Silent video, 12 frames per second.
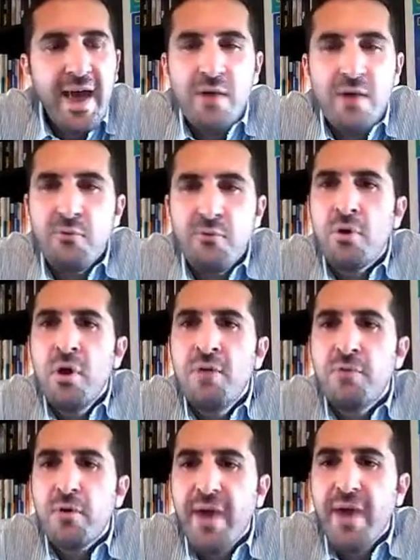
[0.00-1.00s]
for
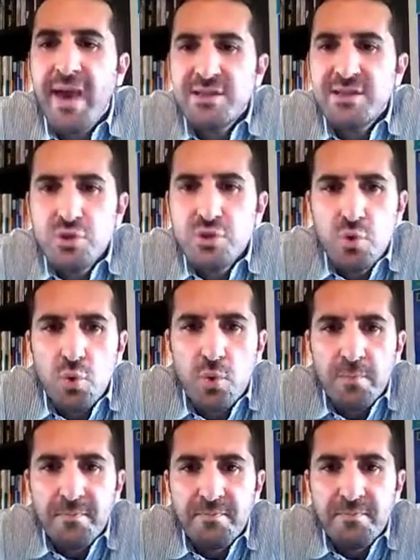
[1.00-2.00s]
A2
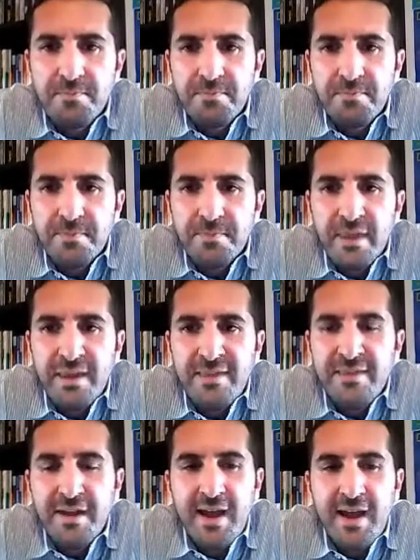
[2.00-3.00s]
in
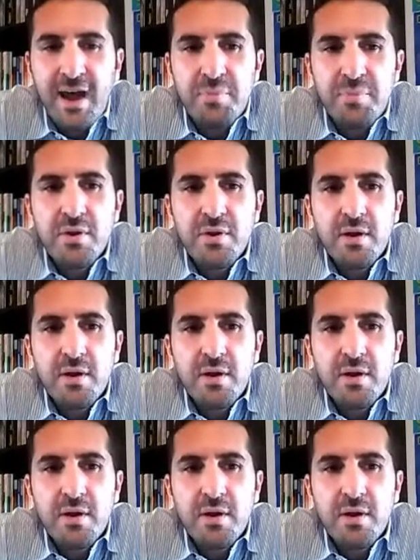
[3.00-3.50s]
the gap